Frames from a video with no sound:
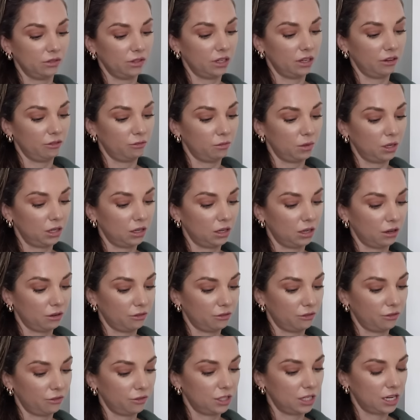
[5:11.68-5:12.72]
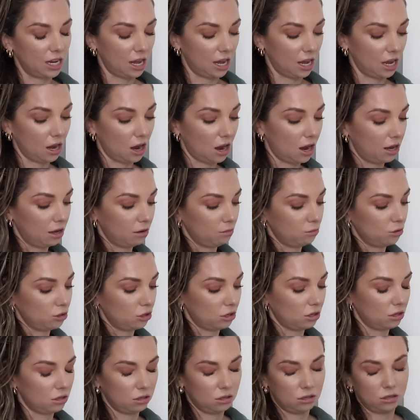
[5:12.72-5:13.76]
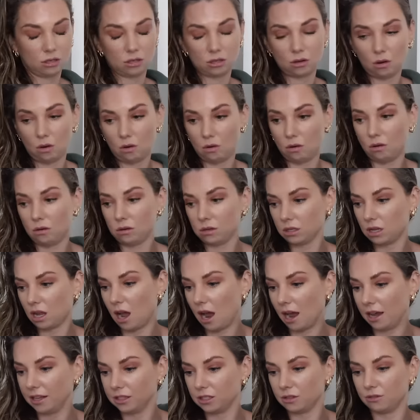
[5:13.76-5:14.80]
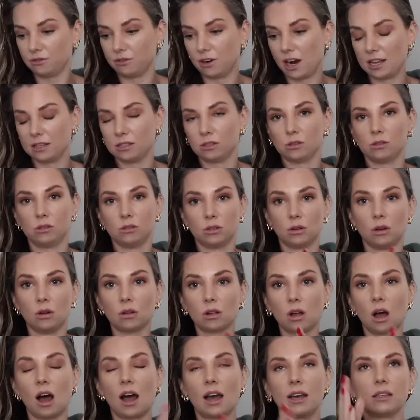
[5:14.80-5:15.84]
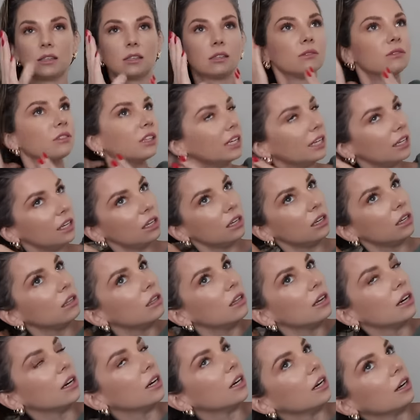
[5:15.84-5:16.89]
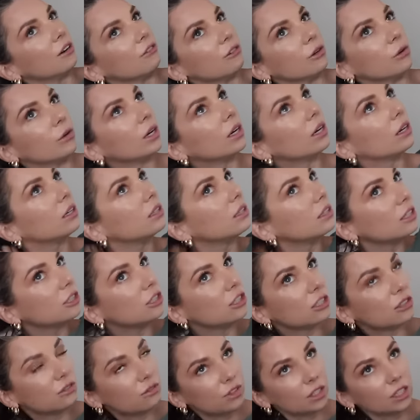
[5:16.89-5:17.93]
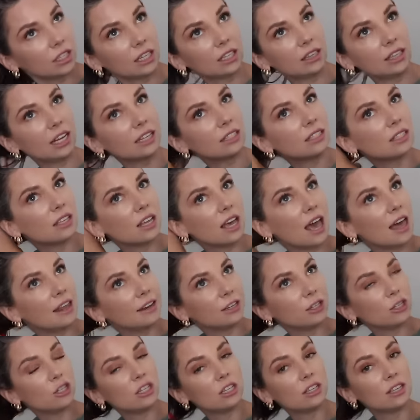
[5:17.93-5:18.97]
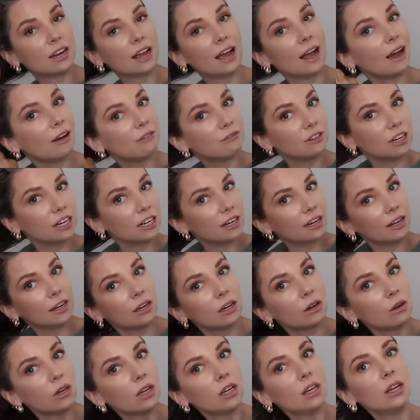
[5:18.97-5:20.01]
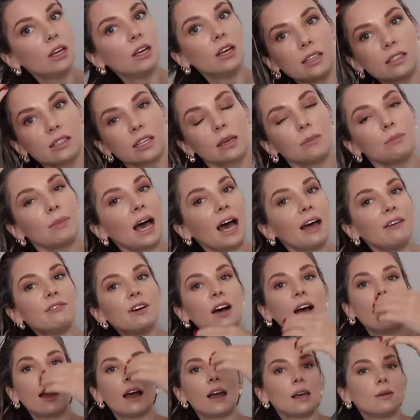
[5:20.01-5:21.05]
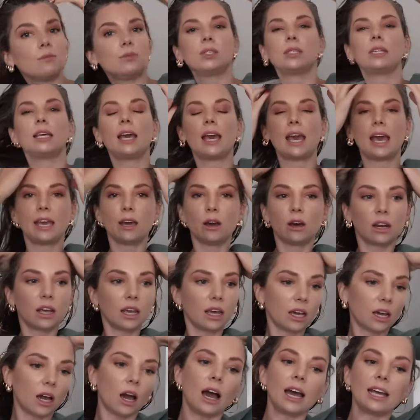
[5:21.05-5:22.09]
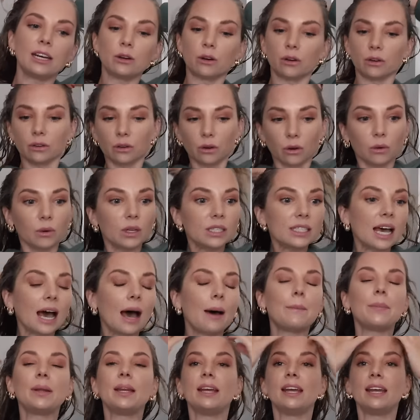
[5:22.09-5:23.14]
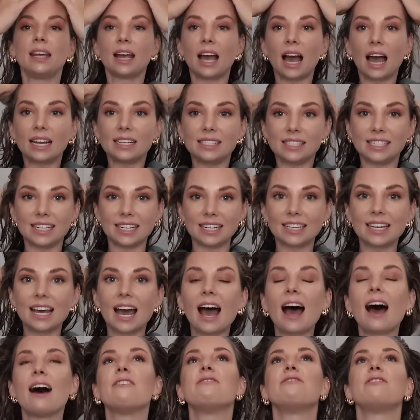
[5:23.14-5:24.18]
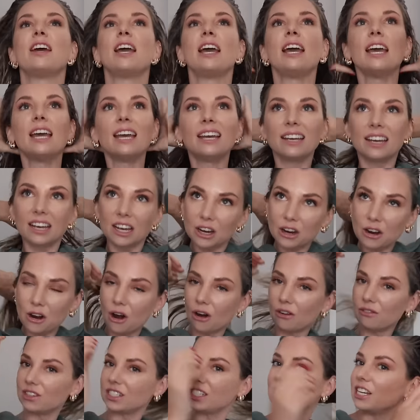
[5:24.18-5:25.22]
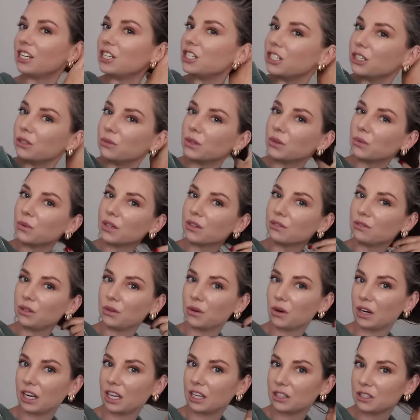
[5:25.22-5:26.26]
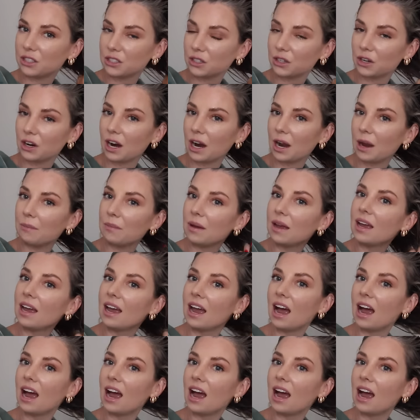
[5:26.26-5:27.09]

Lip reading: forgive me if today I am just all kinds of frazzled, all kinds of like here, there, and everywhere, because I just feel like that's the energy that I have right now. It's like bad vibes, chaotic. I don't know what's happening. I did have a conversation with one of you on Instagram,